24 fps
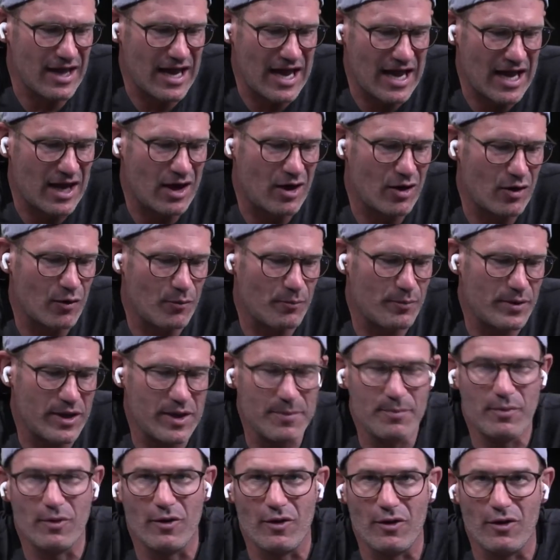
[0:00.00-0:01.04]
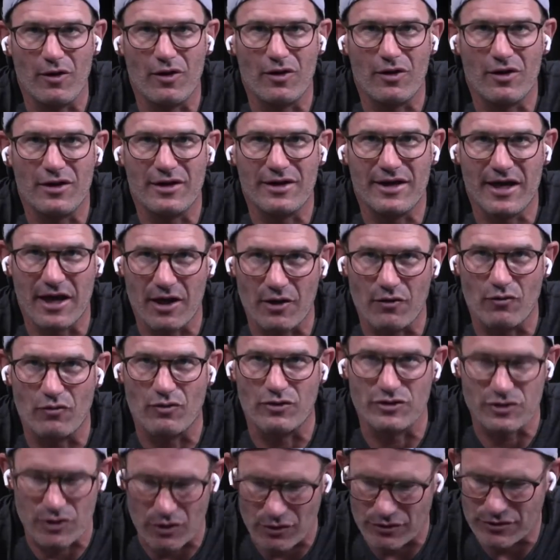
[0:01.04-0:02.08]
how people get
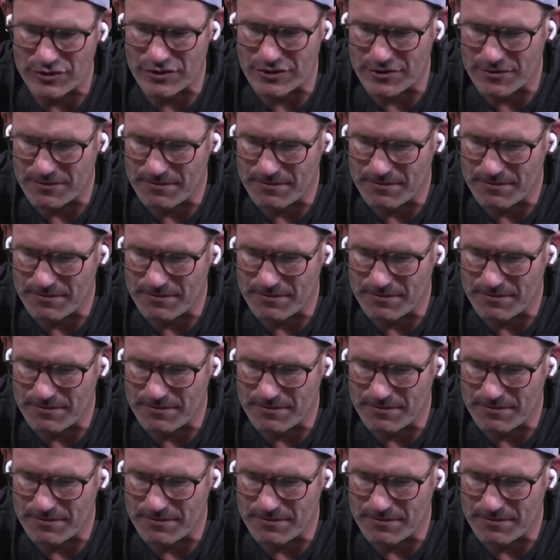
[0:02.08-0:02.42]
results.